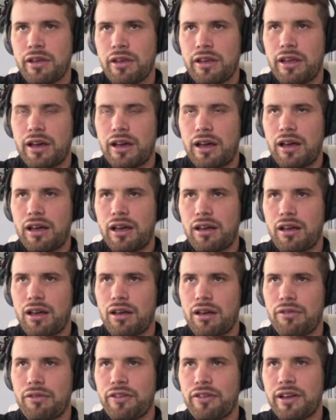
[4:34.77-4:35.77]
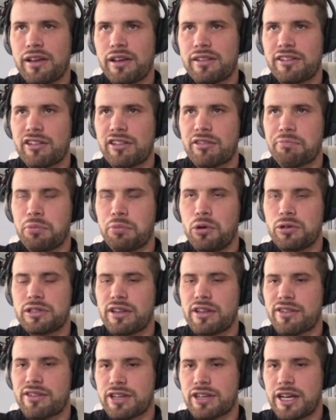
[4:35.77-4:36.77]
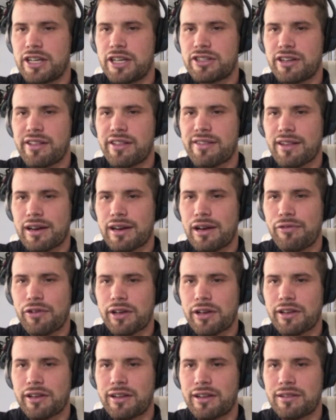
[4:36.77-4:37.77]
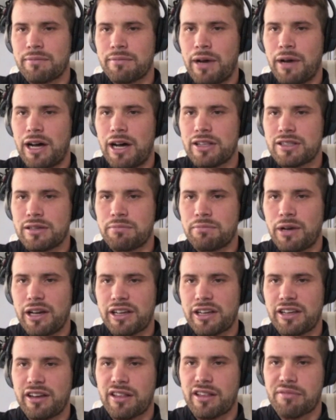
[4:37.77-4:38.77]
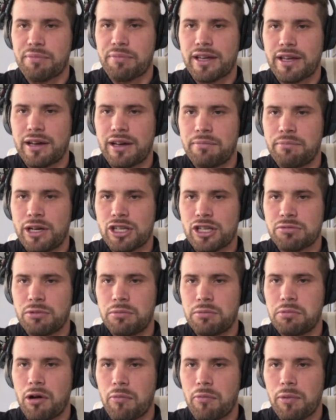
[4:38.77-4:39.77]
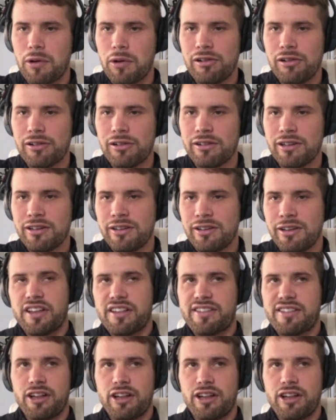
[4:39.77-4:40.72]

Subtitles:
yeah, I think the sport has changed in South Africa, that mountain biking has become much more popular. There's